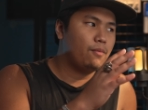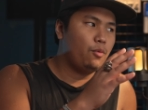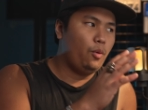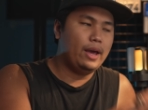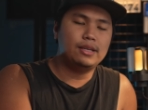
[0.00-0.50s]

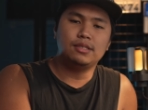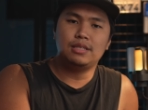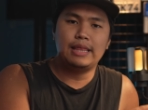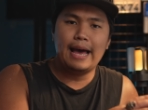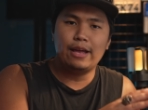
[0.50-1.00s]
ways
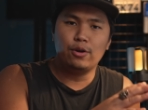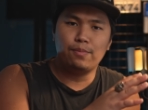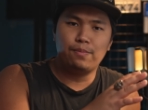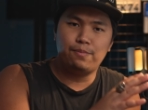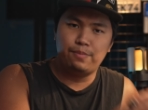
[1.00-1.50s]
that your
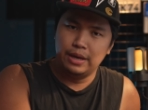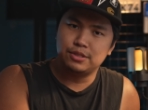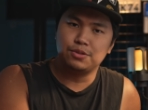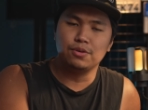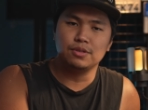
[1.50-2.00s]

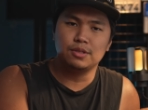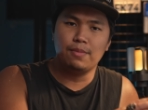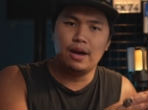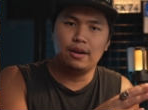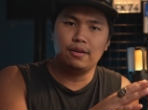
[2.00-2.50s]
pixels
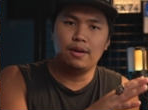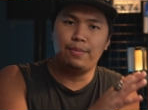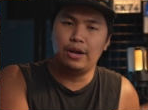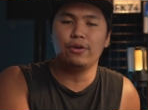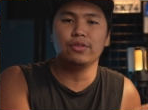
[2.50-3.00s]
might
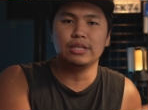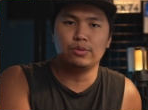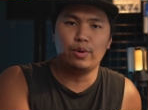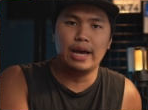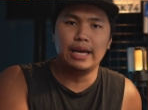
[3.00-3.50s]
appear this
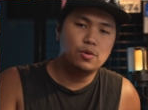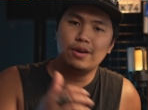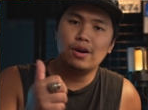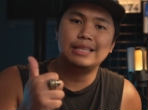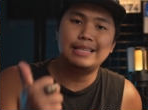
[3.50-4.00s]
way. So
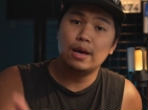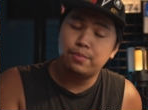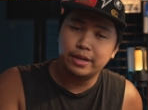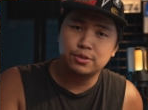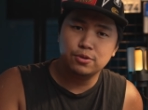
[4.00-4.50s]
there are dead
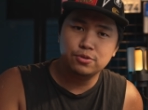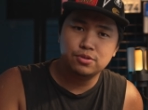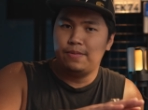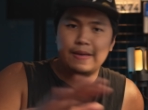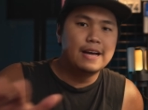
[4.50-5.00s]

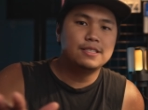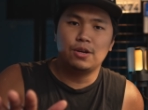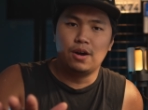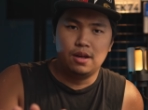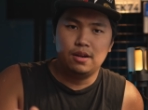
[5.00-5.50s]
pixels, that's
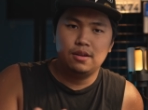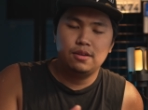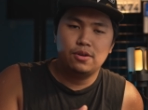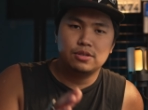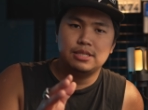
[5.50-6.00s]
gone.
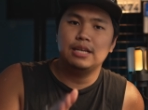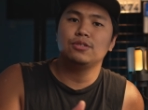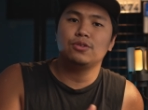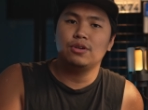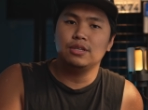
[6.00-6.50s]
Your sensor